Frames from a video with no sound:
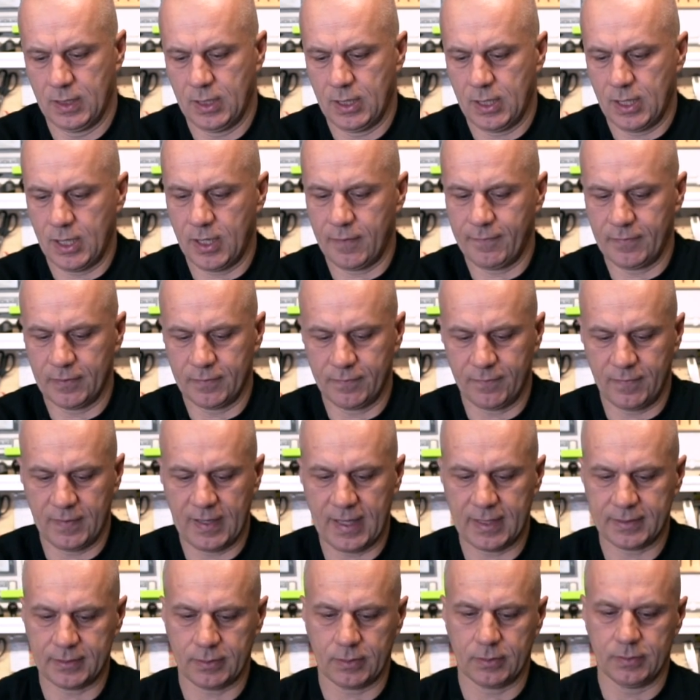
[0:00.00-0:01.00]
have it
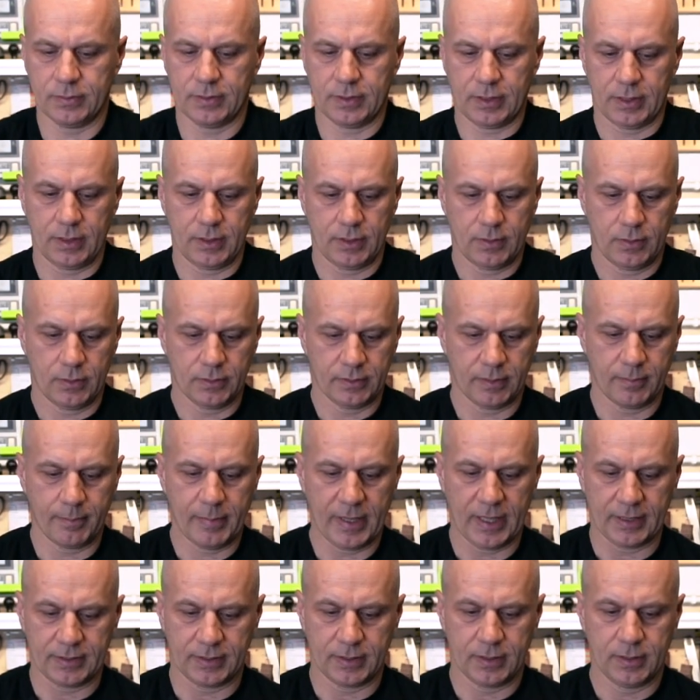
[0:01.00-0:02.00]
flat on the
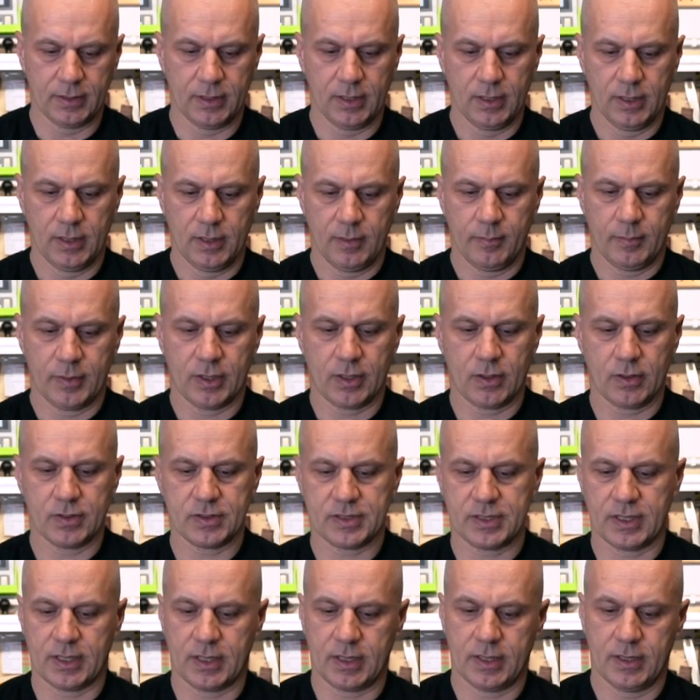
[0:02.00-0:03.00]
bed,
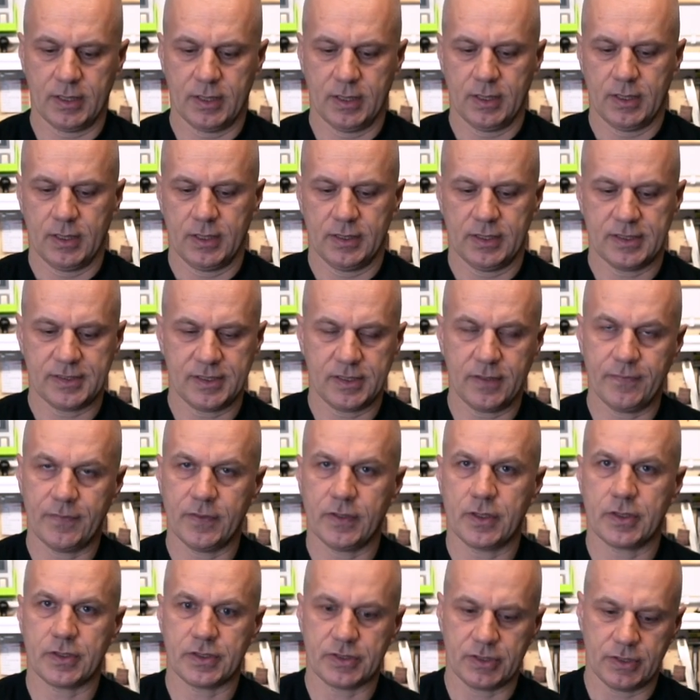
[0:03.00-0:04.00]
because the
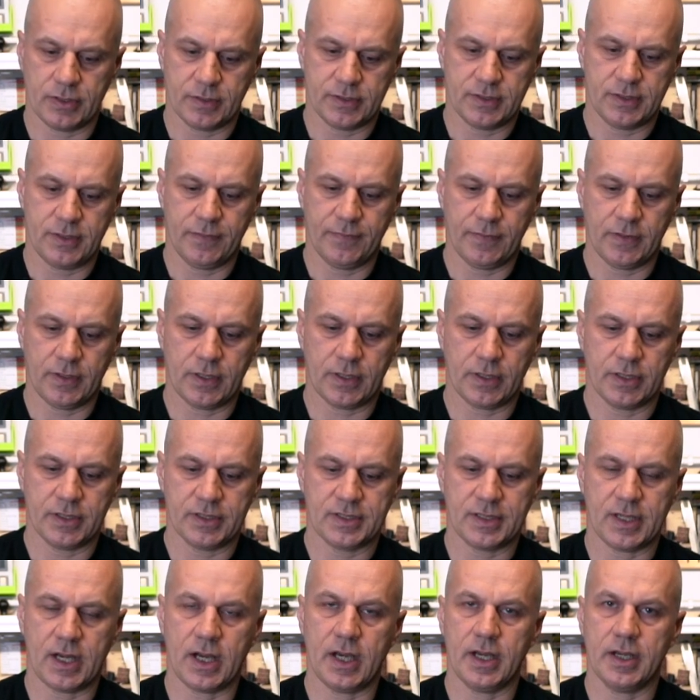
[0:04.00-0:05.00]
stiffener
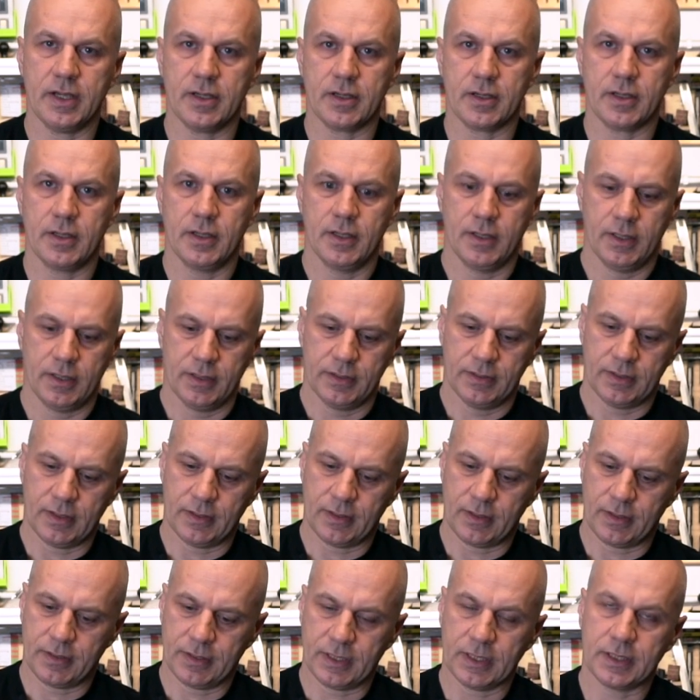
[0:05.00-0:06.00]
is higher than
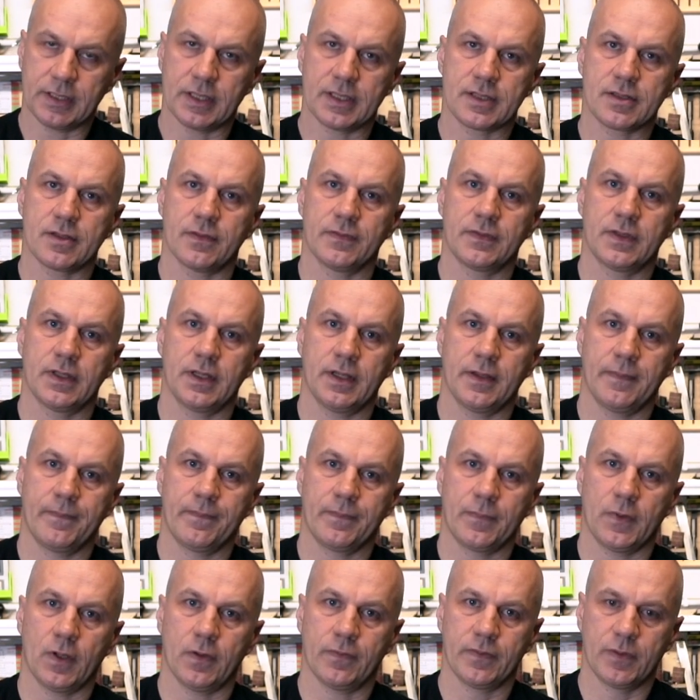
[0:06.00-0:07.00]
the thickness of
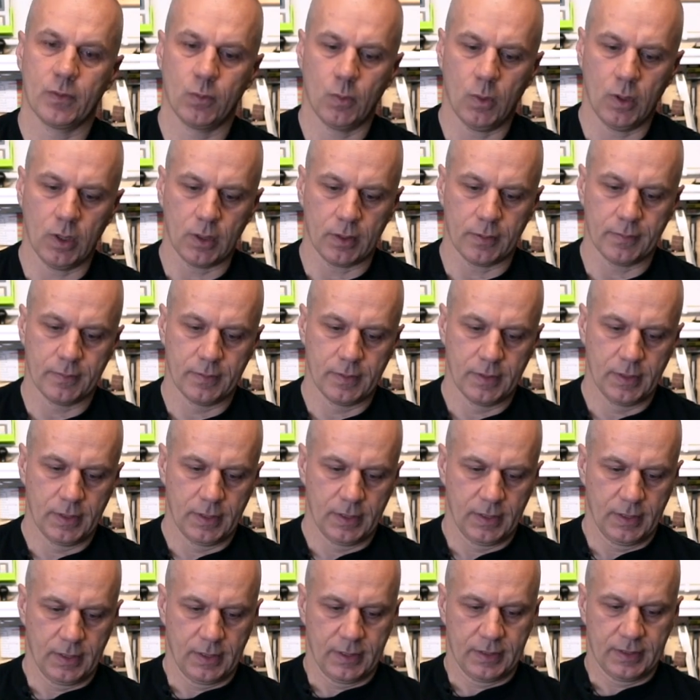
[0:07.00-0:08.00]
the wall.
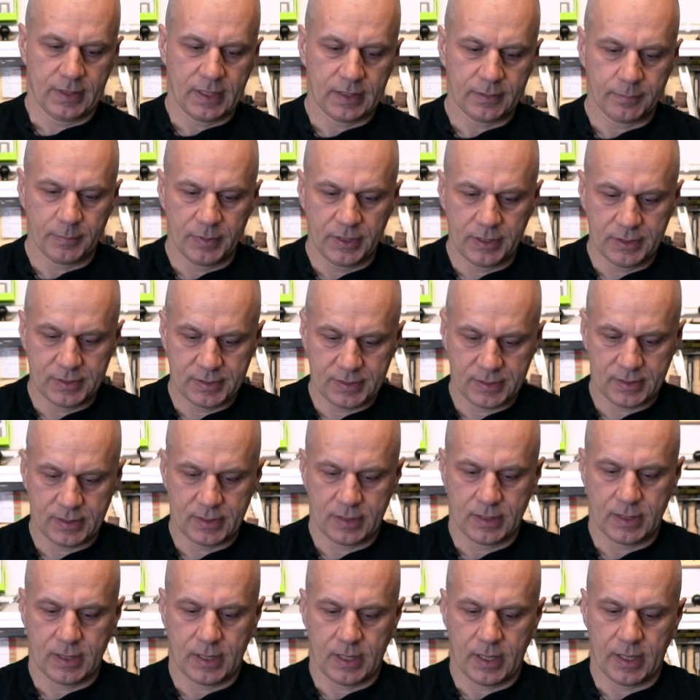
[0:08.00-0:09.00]
That means
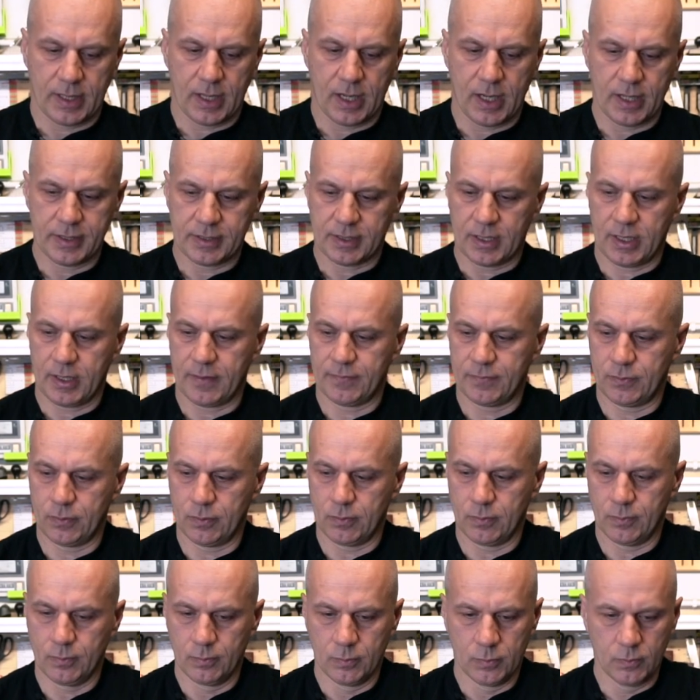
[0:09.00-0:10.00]
I either have
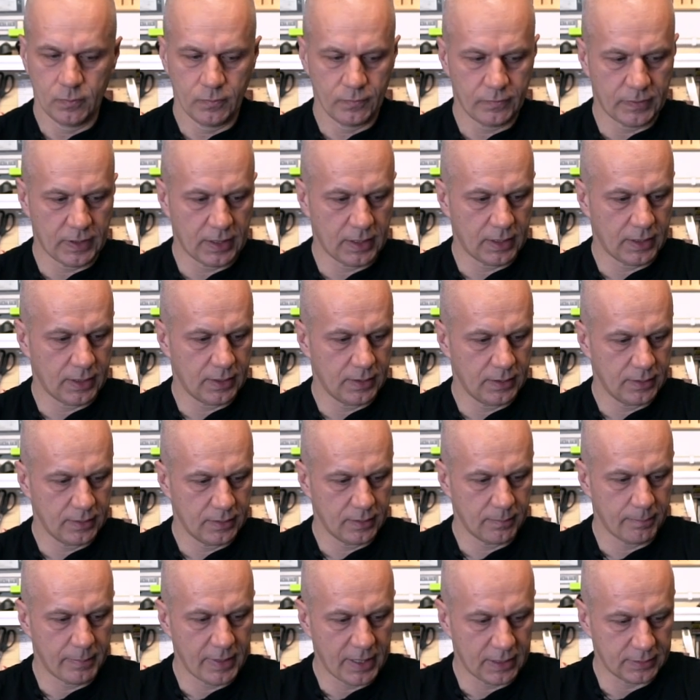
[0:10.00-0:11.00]
to move the
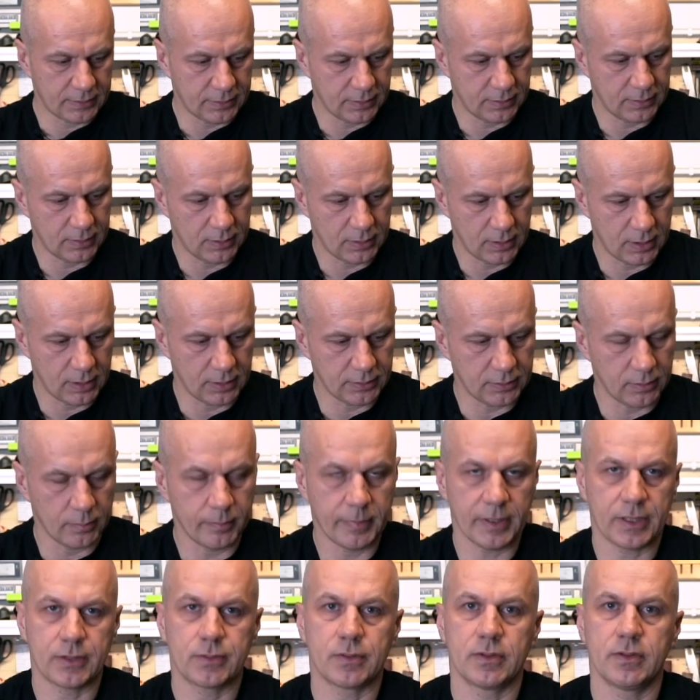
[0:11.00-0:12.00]
bed a little
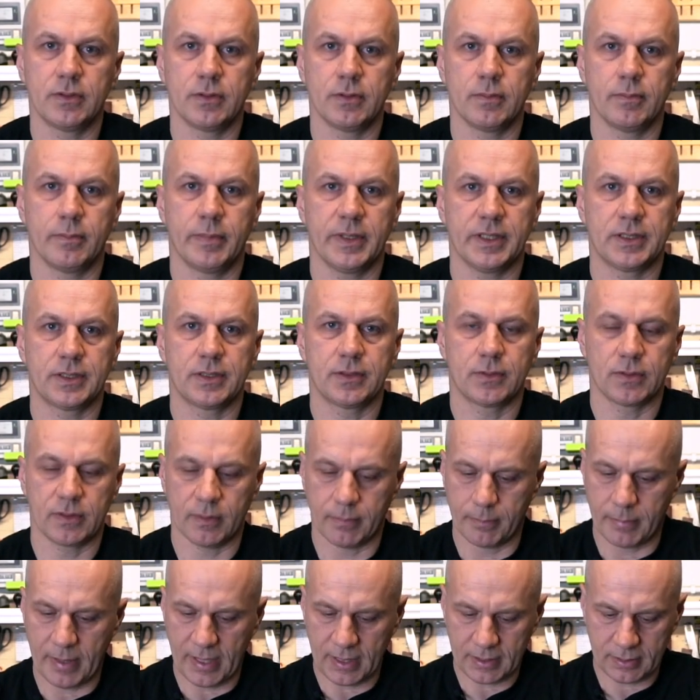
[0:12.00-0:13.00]
bit to the
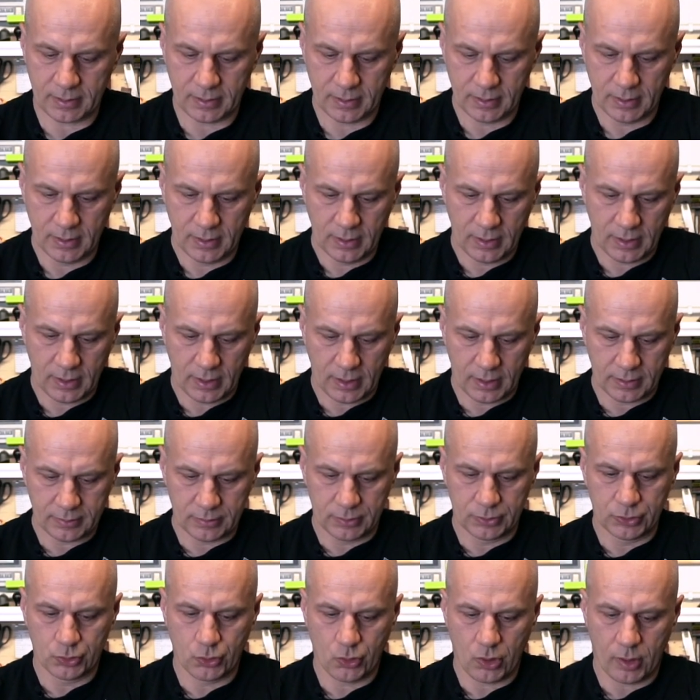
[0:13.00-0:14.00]
back
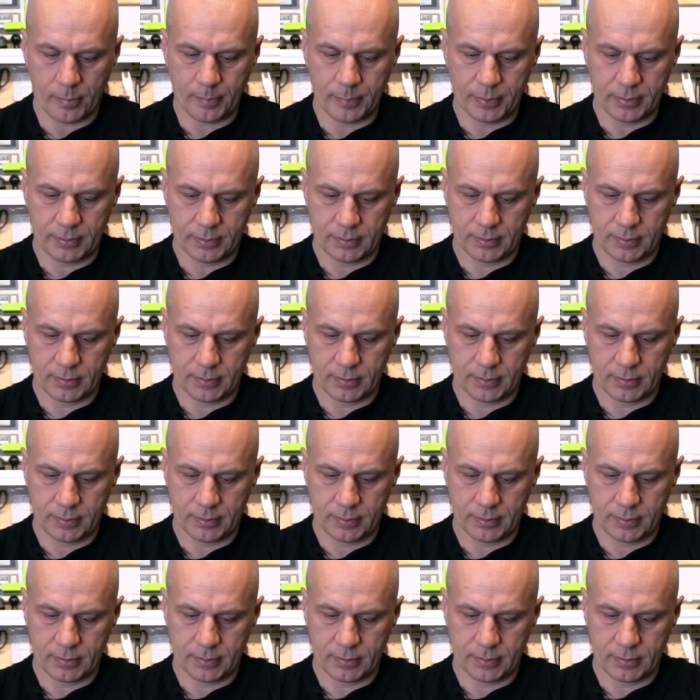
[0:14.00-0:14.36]
and drop